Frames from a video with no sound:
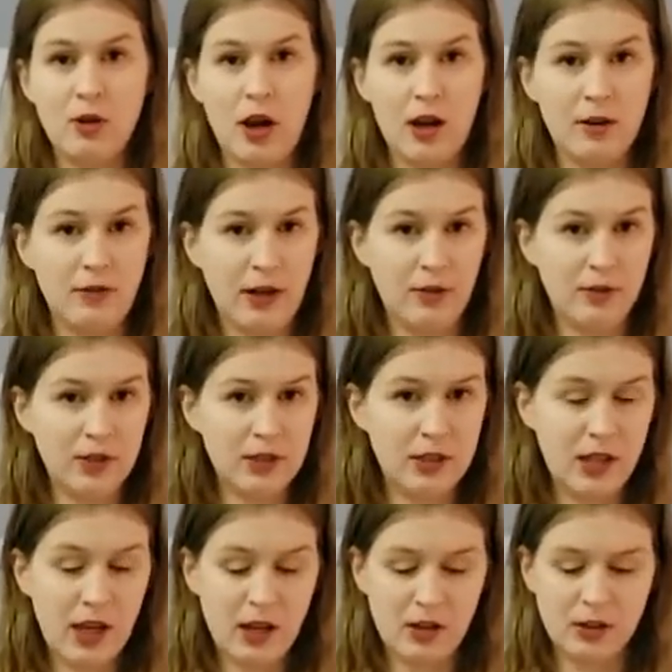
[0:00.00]
kind of have the
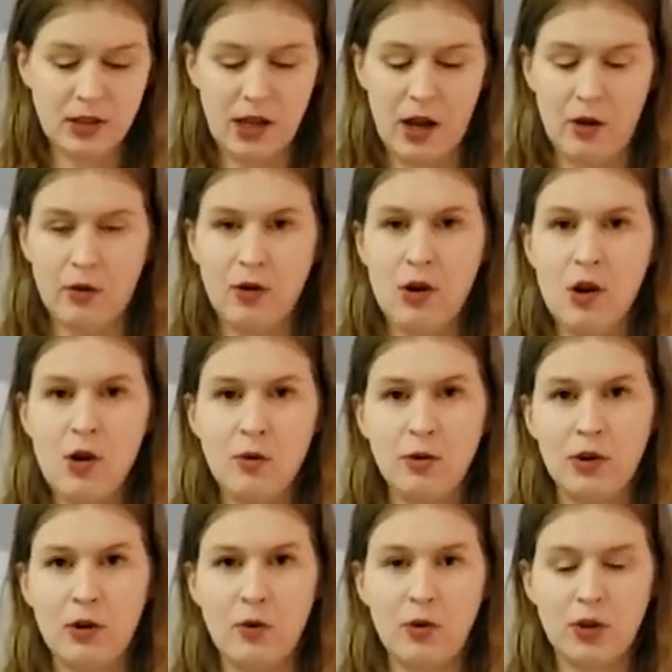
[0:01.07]
scale down, we're
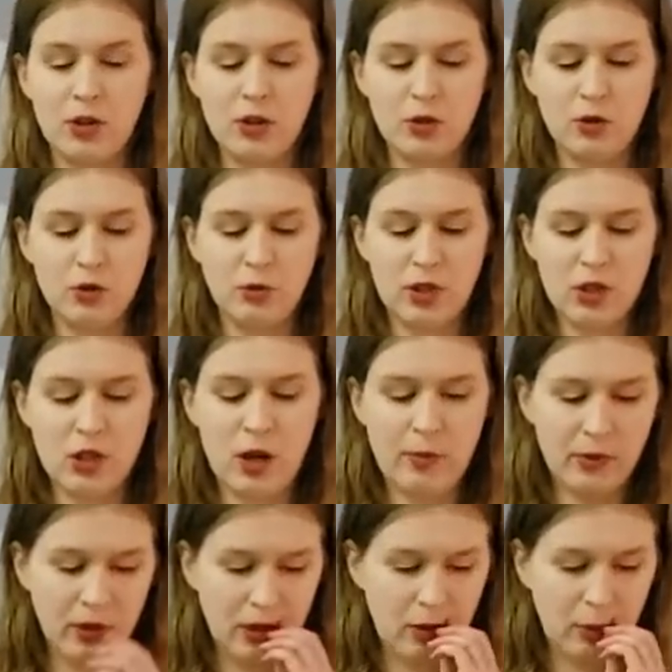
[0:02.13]
going to switch it up a little